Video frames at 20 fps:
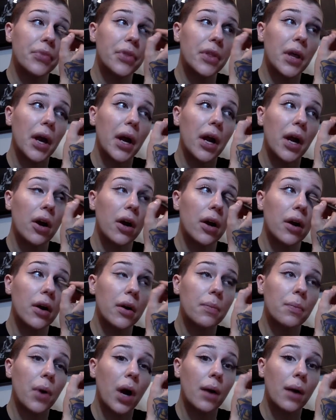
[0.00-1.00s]

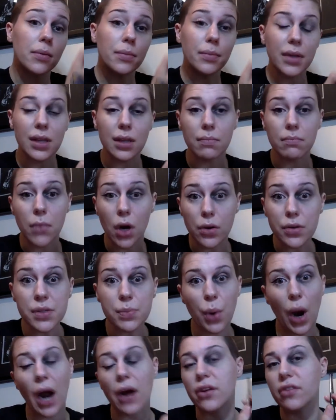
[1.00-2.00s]
They're probably the
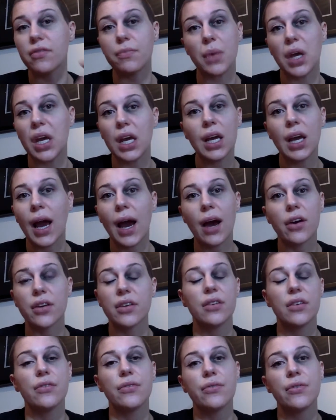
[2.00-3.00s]
most proud of me out
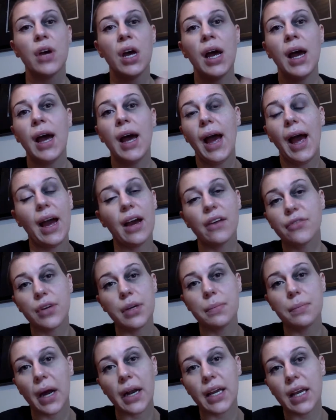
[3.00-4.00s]
of
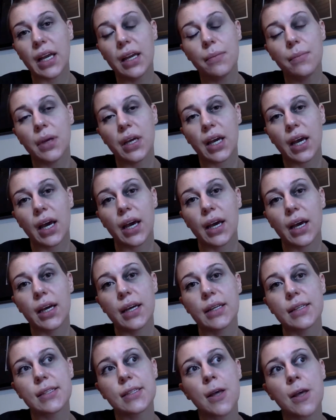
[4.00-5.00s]
everybody
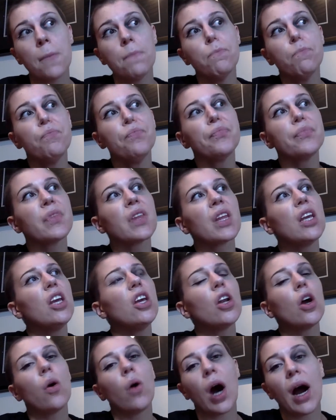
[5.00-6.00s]
because,
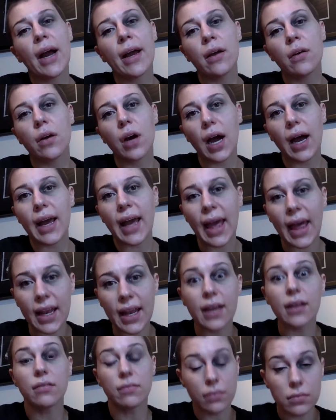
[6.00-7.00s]
I hit
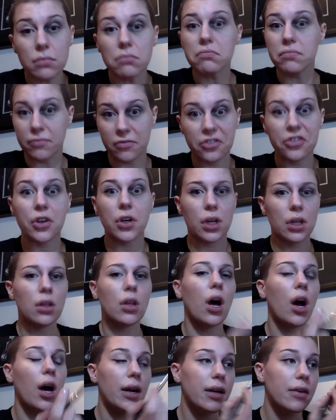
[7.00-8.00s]
it for a
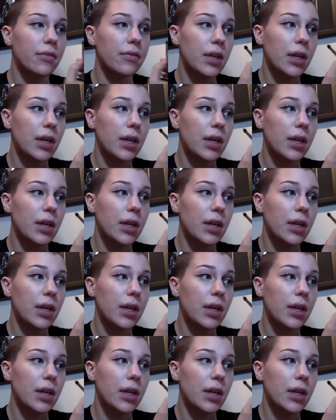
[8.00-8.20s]
lot of